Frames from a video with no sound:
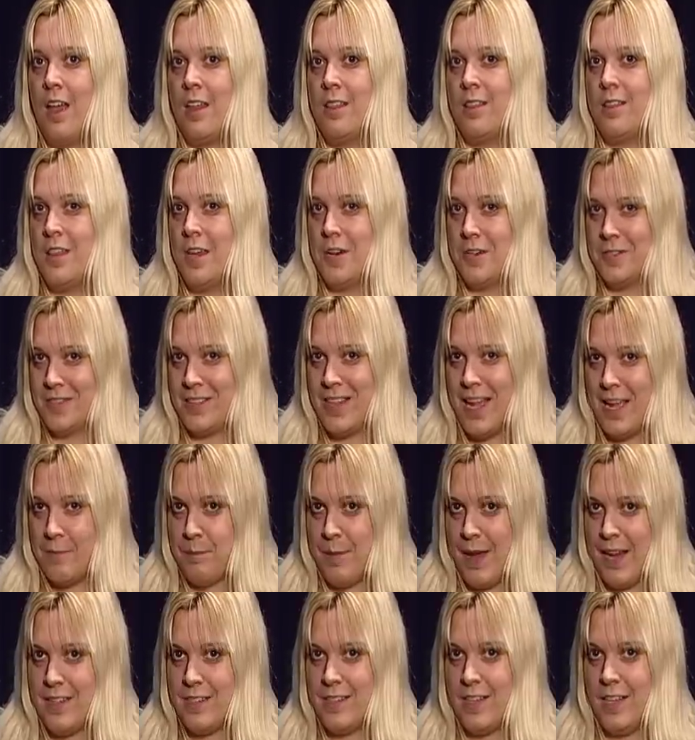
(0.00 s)
And there's that
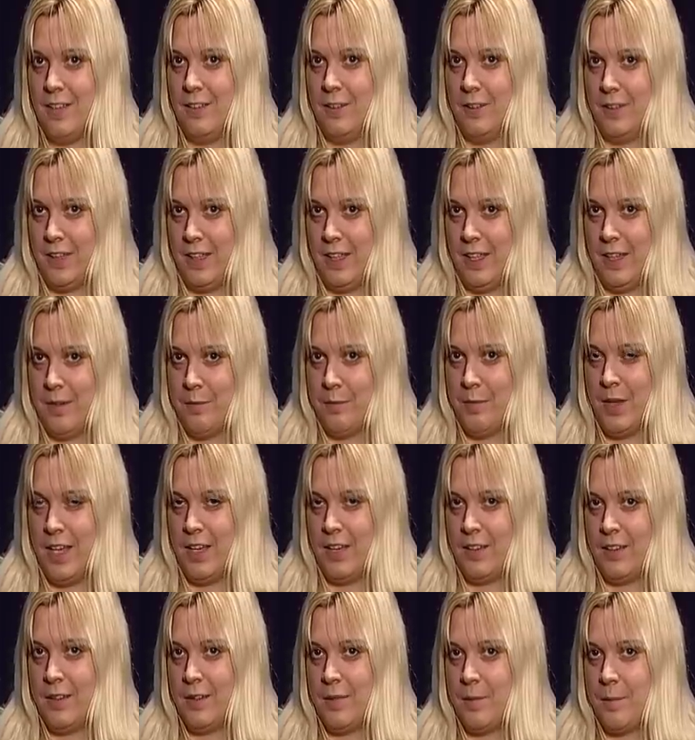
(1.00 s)
painting looking at
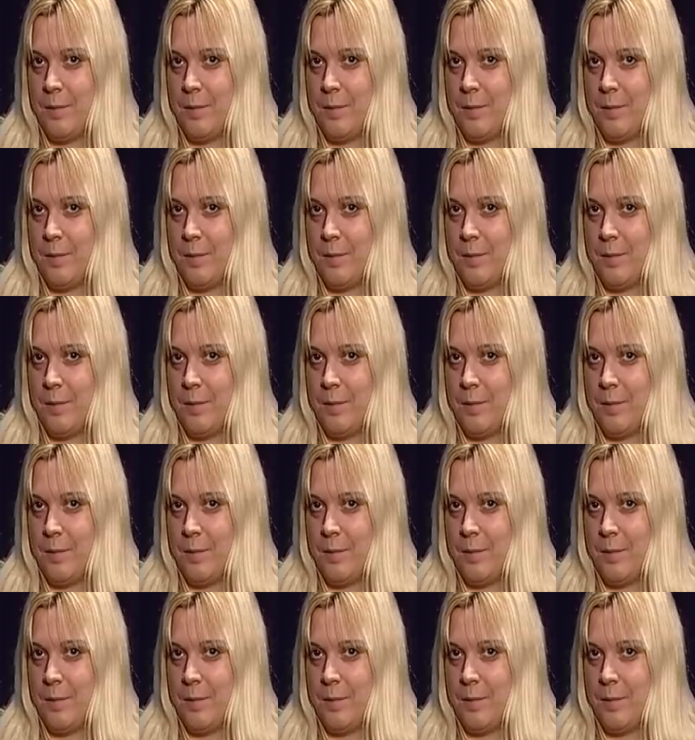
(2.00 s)
me.